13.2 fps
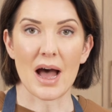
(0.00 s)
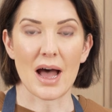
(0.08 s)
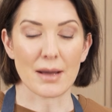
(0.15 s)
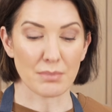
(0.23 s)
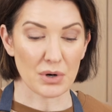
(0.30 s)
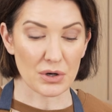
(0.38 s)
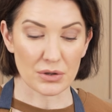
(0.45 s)

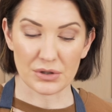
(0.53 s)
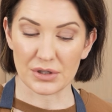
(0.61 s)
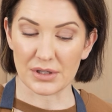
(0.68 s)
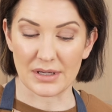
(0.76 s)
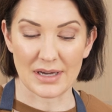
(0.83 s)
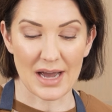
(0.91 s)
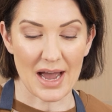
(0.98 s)

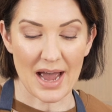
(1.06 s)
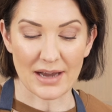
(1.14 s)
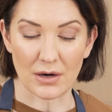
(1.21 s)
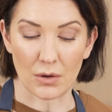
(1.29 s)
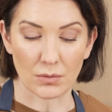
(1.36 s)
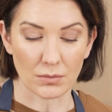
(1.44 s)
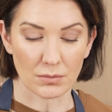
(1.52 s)
I
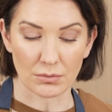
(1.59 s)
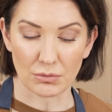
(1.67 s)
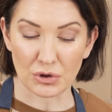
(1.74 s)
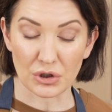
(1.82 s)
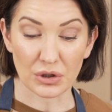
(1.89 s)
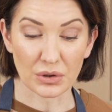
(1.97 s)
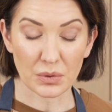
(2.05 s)
don't
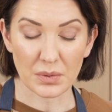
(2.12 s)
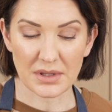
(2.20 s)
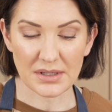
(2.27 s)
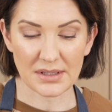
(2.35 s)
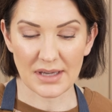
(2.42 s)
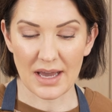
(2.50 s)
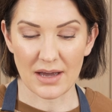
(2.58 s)
cook with a
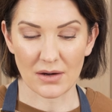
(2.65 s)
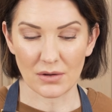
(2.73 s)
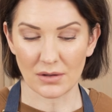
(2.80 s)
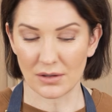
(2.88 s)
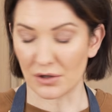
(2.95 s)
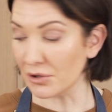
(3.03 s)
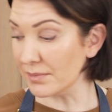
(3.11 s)

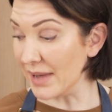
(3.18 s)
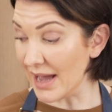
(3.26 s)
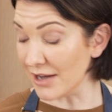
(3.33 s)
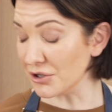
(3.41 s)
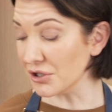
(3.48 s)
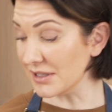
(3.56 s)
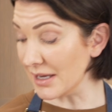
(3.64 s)
scale, or I
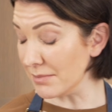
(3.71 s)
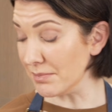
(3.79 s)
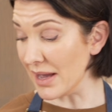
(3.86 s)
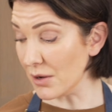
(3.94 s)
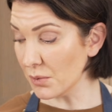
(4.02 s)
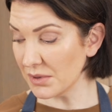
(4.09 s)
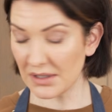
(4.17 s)
should say
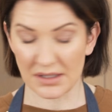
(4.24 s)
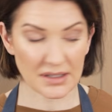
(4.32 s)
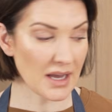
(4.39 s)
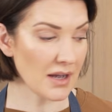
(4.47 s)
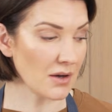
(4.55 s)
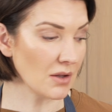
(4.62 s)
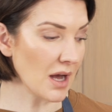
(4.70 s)
bake with a
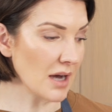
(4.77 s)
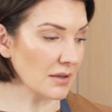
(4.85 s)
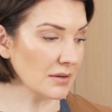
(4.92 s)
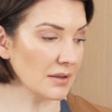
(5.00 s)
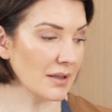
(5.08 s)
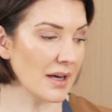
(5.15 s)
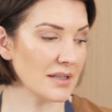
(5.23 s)
scale,
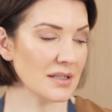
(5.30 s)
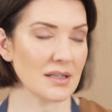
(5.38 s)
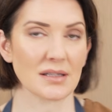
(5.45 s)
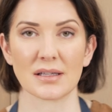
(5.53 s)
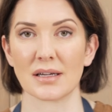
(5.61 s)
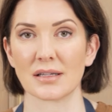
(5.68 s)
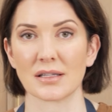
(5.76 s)
unless
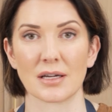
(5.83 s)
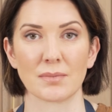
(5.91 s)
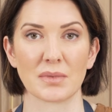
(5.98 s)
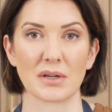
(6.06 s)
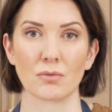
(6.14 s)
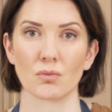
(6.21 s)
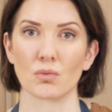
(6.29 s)
it's
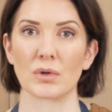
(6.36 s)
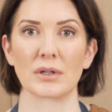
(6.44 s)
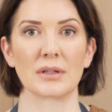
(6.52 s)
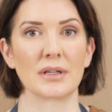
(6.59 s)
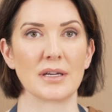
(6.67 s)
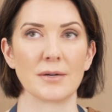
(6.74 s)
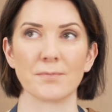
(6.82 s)
something
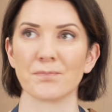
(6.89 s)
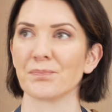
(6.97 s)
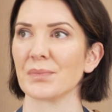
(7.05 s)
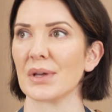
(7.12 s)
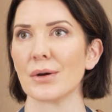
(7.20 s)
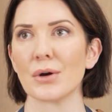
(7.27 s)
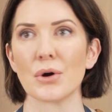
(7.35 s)
really,
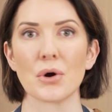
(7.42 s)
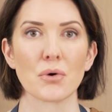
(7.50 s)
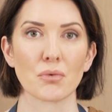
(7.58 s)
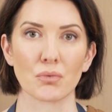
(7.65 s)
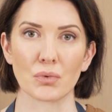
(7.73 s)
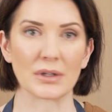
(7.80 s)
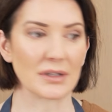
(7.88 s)

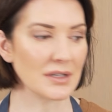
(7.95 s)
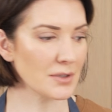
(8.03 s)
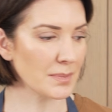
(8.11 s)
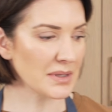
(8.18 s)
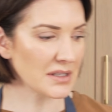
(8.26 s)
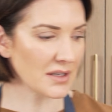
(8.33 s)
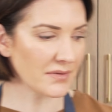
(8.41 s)
really
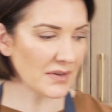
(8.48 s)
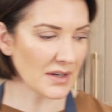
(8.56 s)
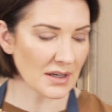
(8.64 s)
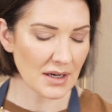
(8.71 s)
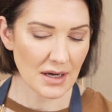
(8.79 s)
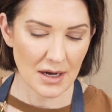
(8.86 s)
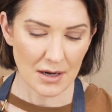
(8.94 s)

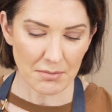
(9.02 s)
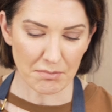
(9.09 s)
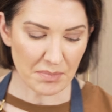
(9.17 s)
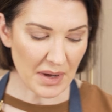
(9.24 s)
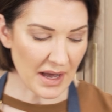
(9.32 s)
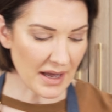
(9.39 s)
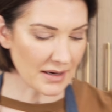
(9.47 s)
specific,
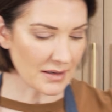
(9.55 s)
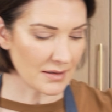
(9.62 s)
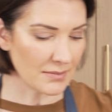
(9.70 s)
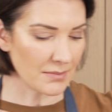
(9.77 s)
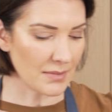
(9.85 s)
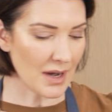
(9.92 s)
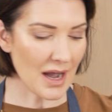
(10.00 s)
but
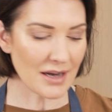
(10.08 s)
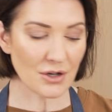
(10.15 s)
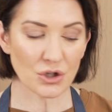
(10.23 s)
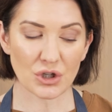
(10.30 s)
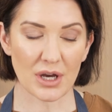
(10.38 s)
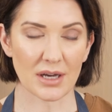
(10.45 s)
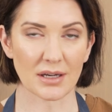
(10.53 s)
I
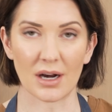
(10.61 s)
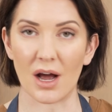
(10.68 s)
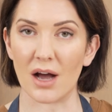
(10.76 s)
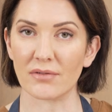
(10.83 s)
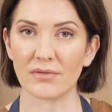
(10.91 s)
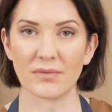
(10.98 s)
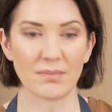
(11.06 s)
just shake it
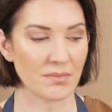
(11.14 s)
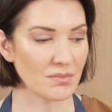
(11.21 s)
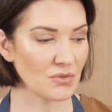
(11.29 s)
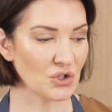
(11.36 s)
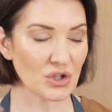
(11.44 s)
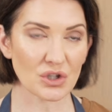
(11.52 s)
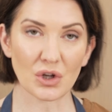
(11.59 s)
off.
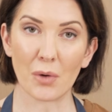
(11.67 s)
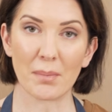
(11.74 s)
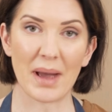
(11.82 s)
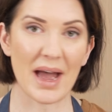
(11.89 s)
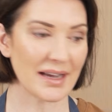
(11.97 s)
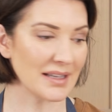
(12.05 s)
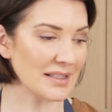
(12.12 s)
Just don't
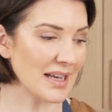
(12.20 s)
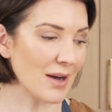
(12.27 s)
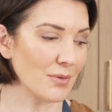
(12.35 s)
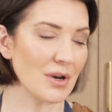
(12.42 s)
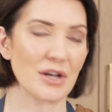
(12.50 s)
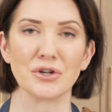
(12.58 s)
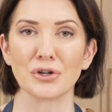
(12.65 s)
pack it
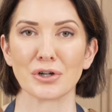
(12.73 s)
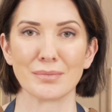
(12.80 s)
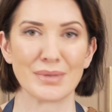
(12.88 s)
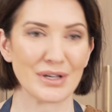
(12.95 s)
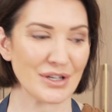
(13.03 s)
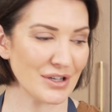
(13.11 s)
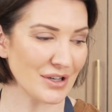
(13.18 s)
down and you're gonna
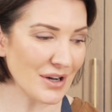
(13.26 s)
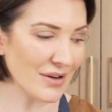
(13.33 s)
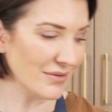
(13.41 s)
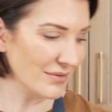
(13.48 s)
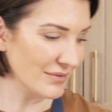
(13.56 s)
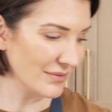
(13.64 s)
be good to go.